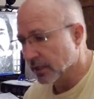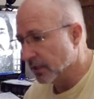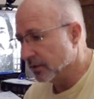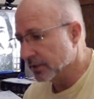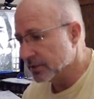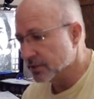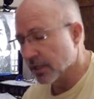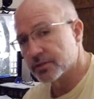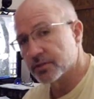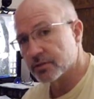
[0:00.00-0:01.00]
did all these
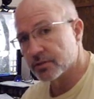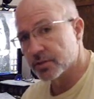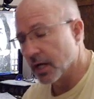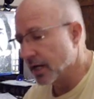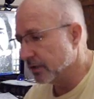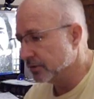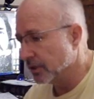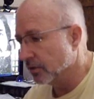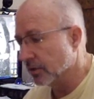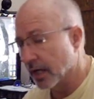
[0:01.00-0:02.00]
things as a child,
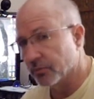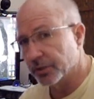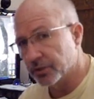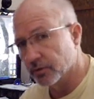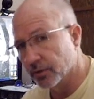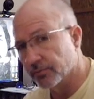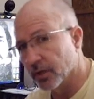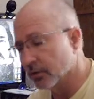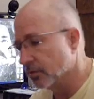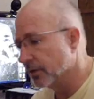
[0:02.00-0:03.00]
you know, and how we do, we
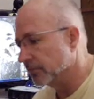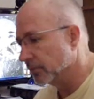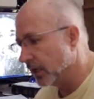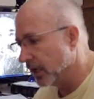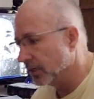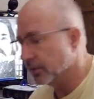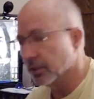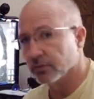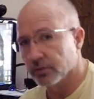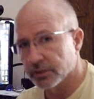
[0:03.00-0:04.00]
fall away from God and
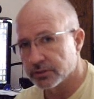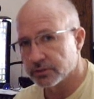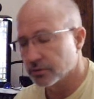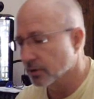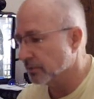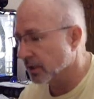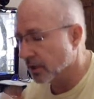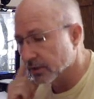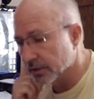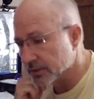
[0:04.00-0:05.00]
we don't listen to Him and
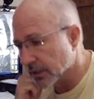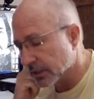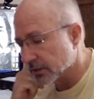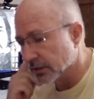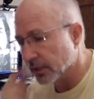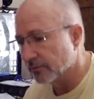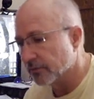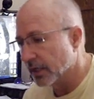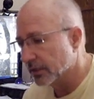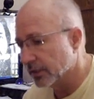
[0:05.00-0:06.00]
all these things. And then
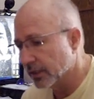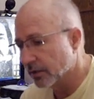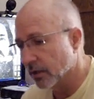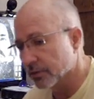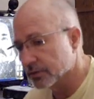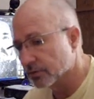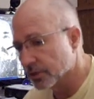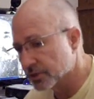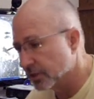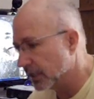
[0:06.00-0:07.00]
finally, you know, I was a
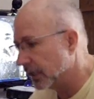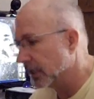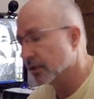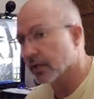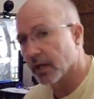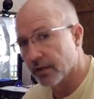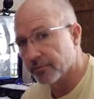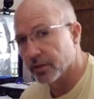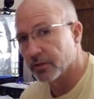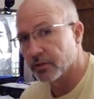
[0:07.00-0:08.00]
Christian again, and then
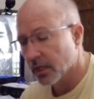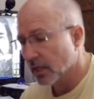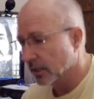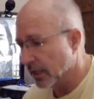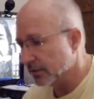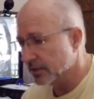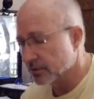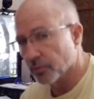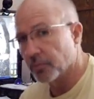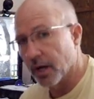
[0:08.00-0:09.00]
I fell, had
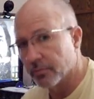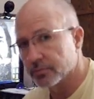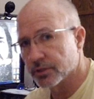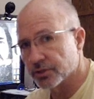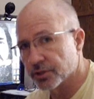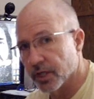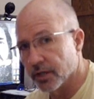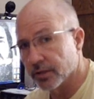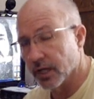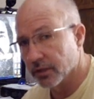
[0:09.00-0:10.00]
these little problems at
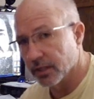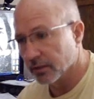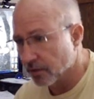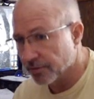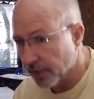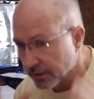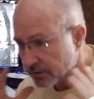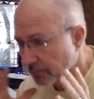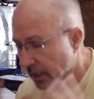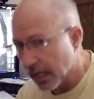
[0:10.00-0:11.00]
Shell that I let little
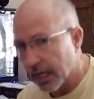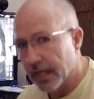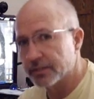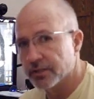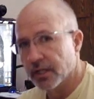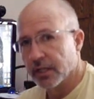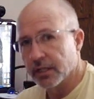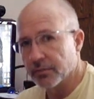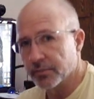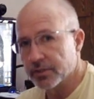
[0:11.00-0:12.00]
things in my eyes
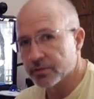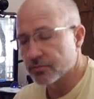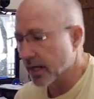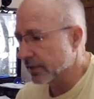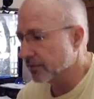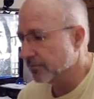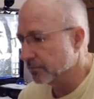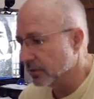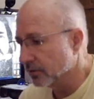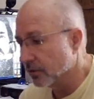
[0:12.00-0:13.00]
get me distracted
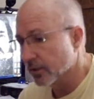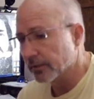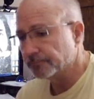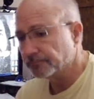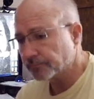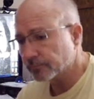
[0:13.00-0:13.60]
from the Lord.